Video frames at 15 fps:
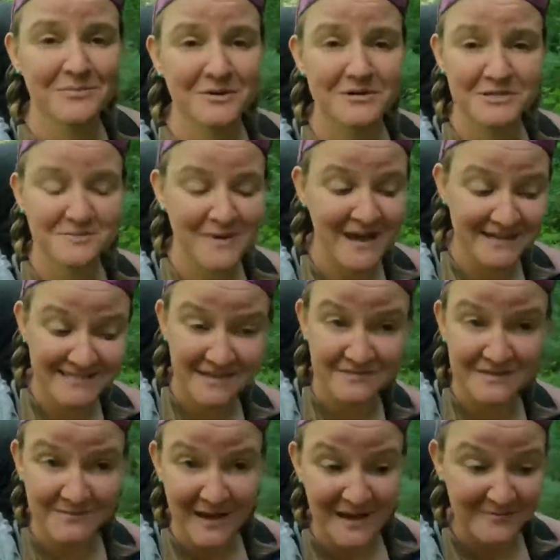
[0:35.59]
push back
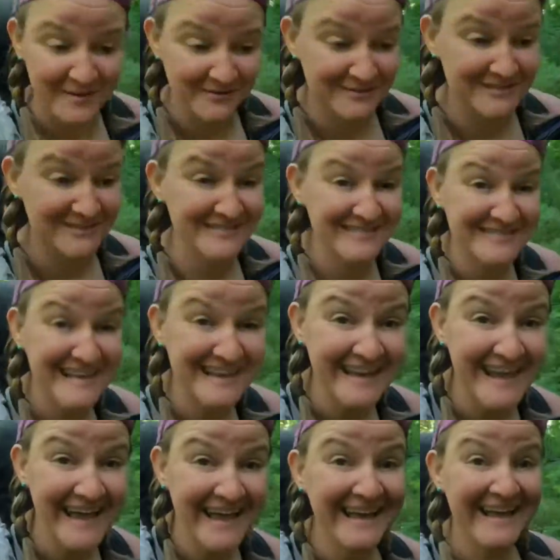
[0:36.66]
Devil's Backbone till
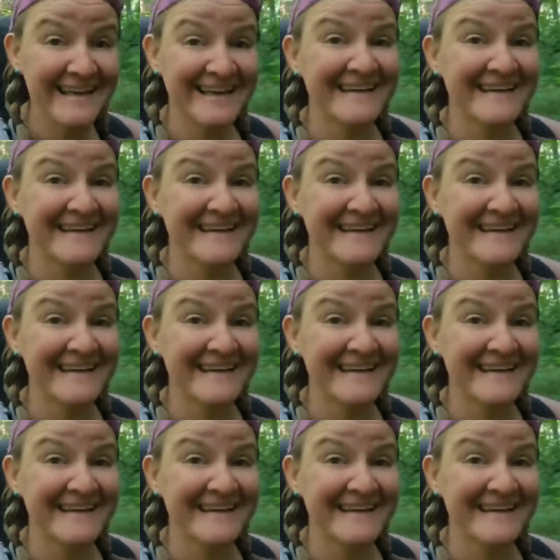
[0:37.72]
Sunday